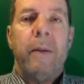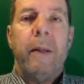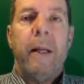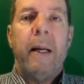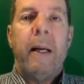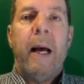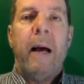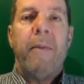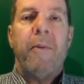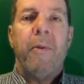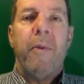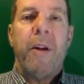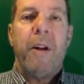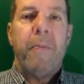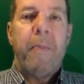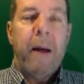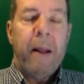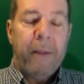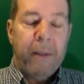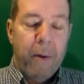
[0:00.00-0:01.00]
Then after he
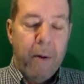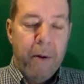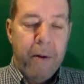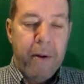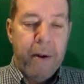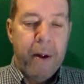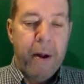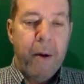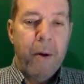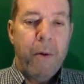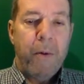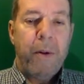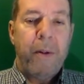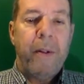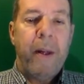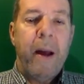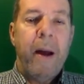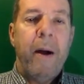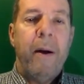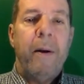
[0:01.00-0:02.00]
spent those years
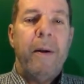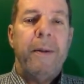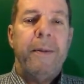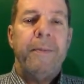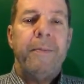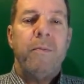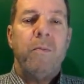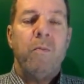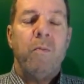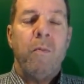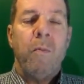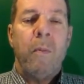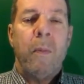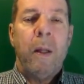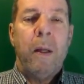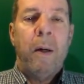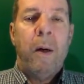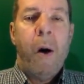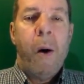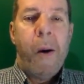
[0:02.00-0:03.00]
there,
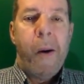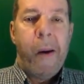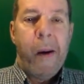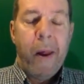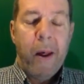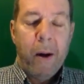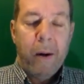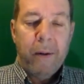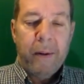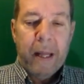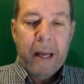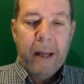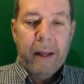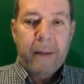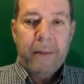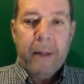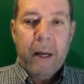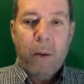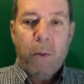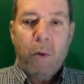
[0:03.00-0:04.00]

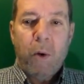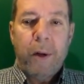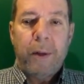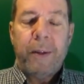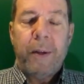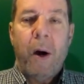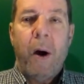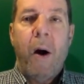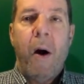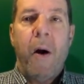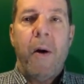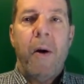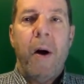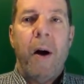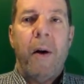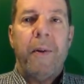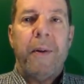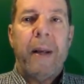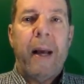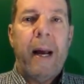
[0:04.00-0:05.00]
they worked hard
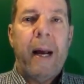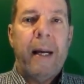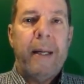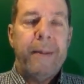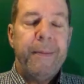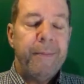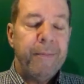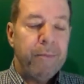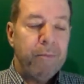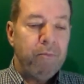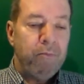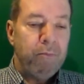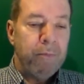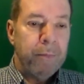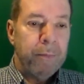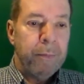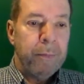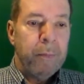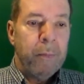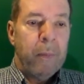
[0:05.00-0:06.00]
all day, and
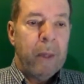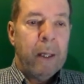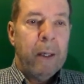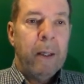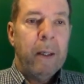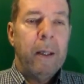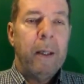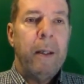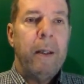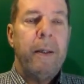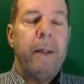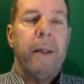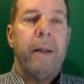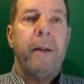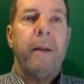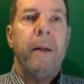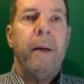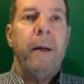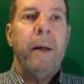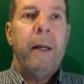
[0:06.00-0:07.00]

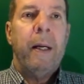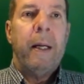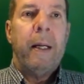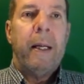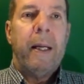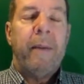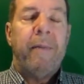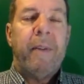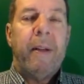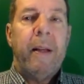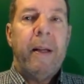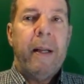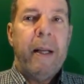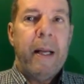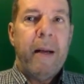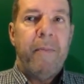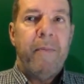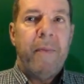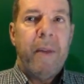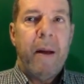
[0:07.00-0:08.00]
just
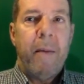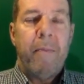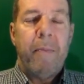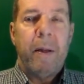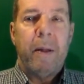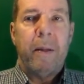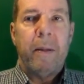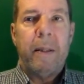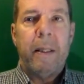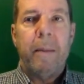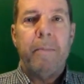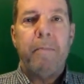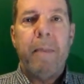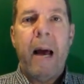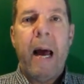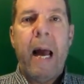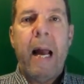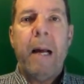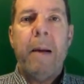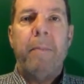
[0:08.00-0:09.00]
lifting. They built
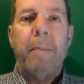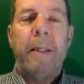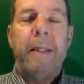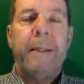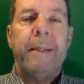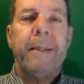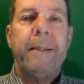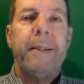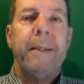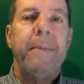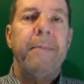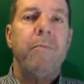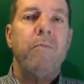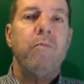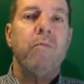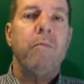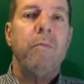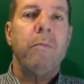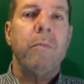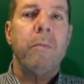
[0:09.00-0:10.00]
embankments,
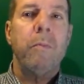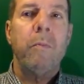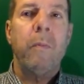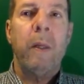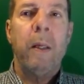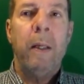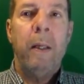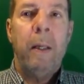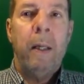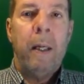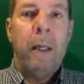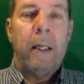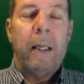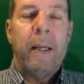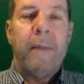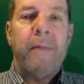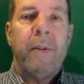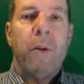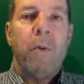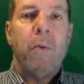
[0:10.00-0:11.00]

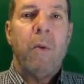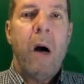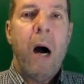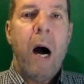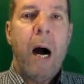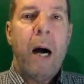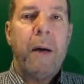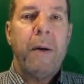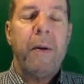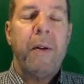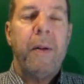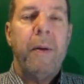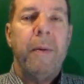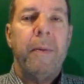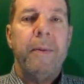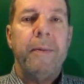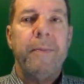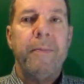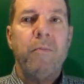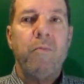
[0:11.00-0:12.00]
lifting rocks
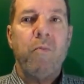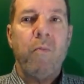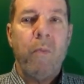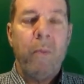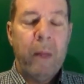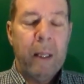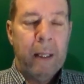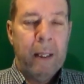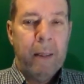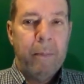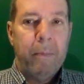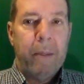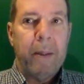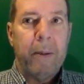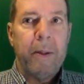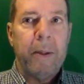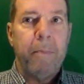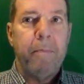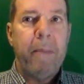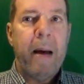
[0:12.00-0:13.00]
to
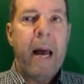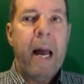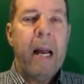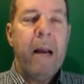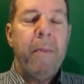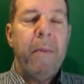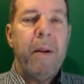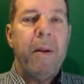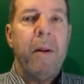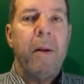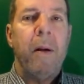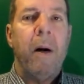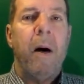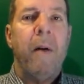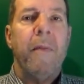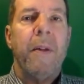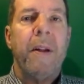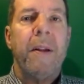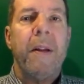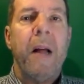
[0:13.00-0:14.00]
build embankments
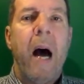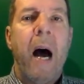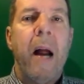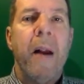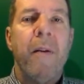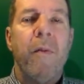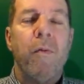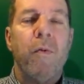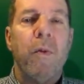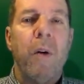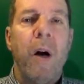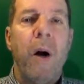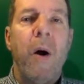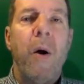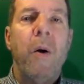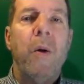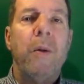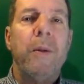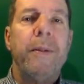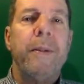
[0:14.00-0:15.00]
along the side of
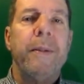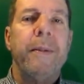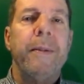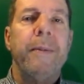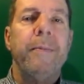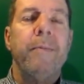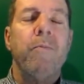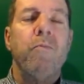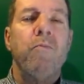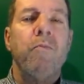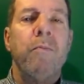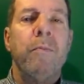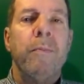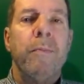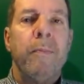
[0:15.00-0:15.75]
roads and